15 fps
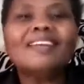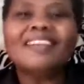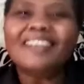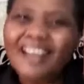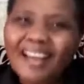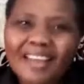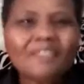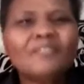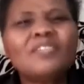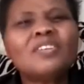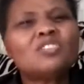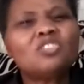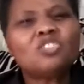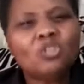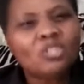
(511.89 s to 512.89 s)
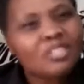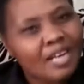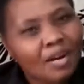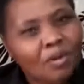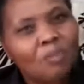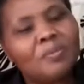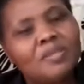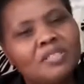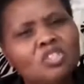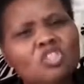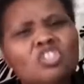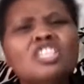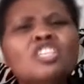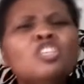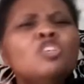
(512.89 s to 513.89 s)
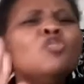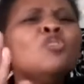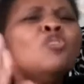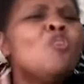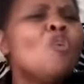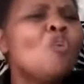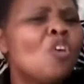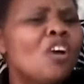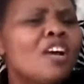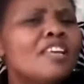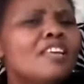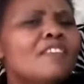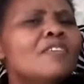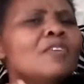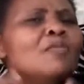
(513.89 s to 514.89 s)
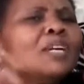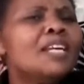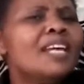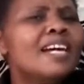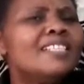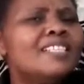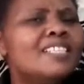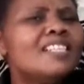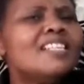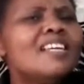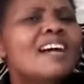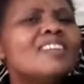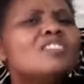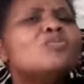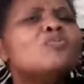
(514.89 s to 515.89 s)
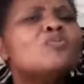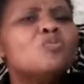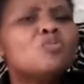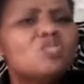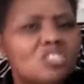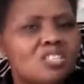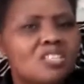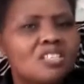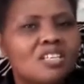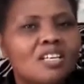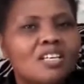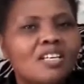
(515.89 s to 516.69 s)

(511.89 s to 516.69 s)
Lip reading: Life is not a competition. Did you know, even when a tree has fruits,